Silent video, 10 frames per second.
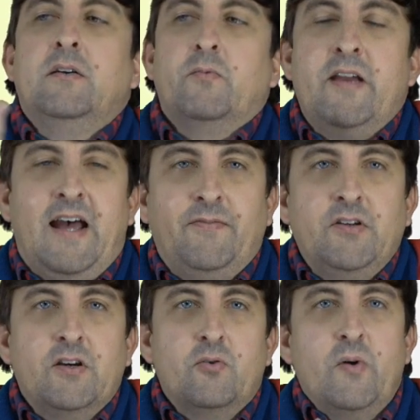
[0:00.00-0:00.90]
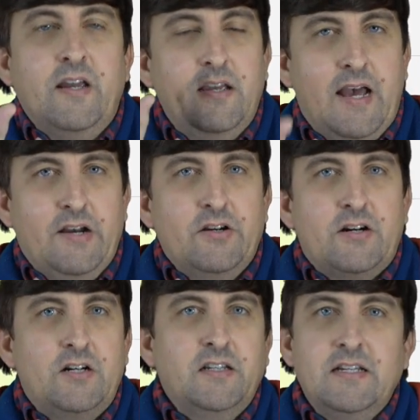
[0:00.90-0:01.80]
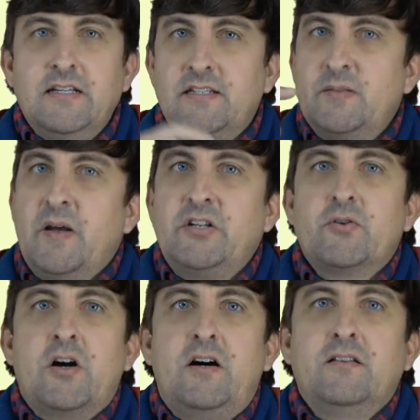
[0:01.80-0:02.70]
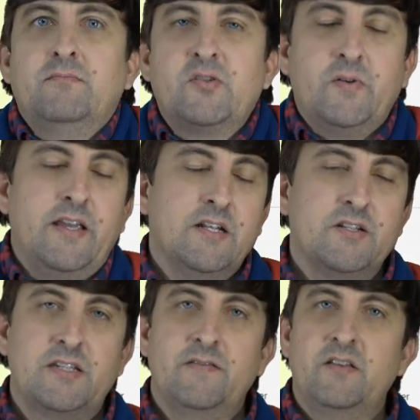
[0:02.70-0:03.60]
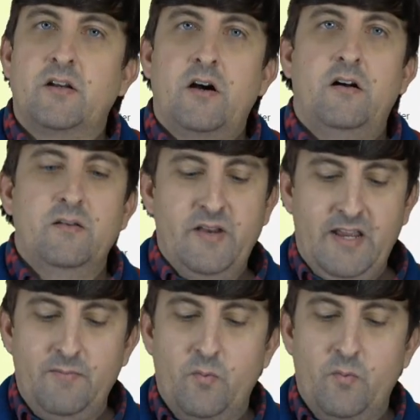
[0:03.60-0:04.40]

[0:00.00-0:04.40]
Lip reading: we have to go, wait, cat or dog is special column, so we can't just give it the column name.